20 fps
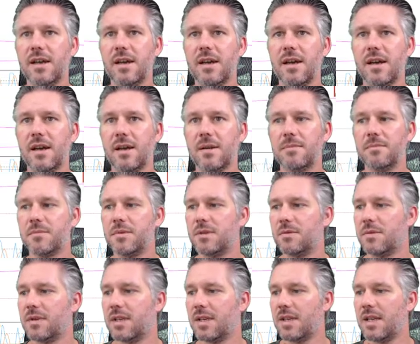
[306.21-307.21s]
So
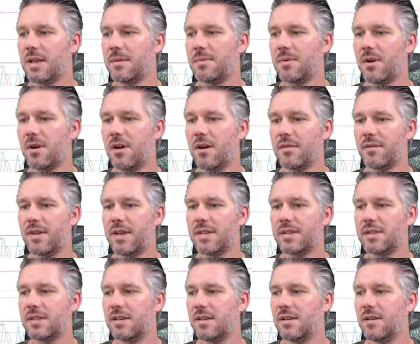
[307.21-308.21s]
we can keep an eye on
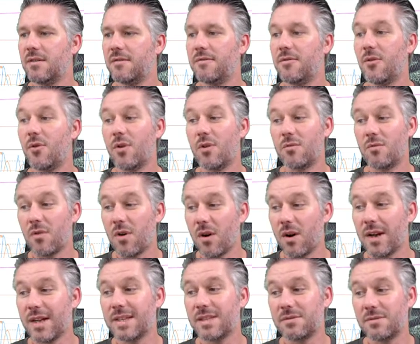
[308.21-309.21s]
this. for a
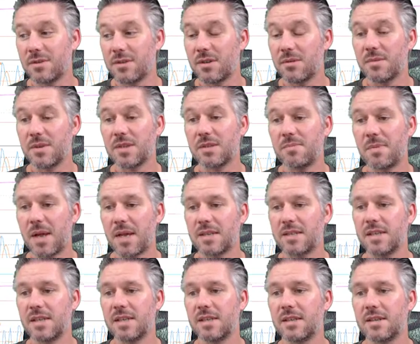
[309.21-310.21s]
rise, which I'm
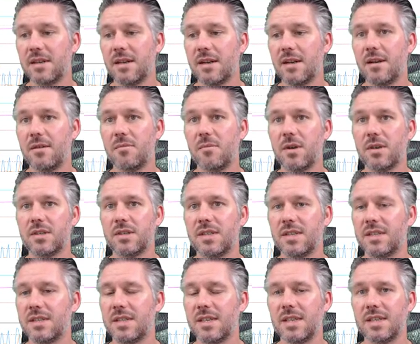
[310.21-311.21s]
expecting once
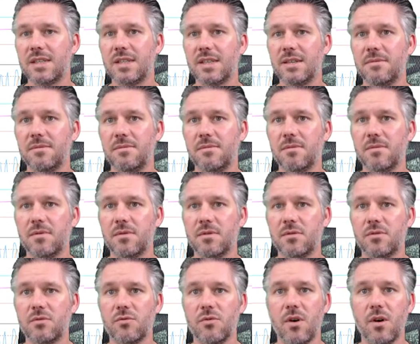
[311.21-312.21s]
this Dixie
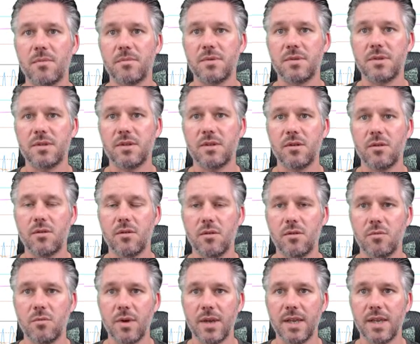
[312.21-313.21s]
drops
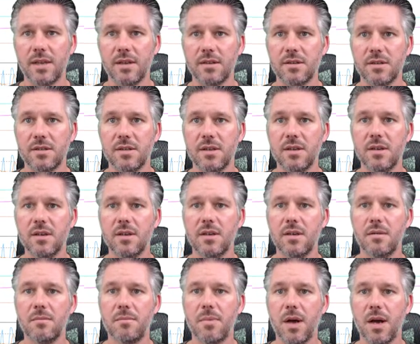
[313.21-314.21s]
or weakens,
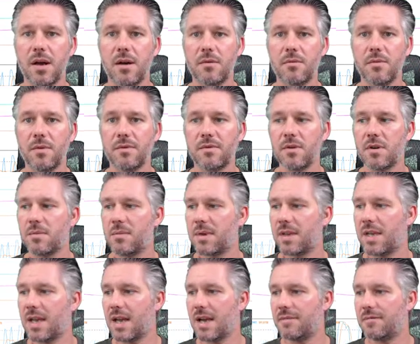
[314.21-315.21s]
but we've got to be
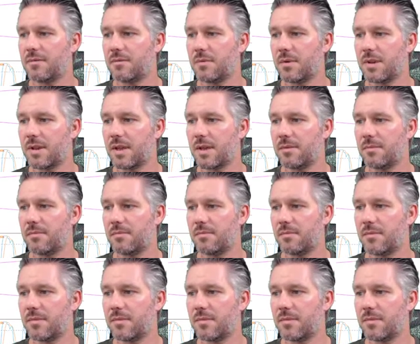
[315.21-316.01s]
careful with it.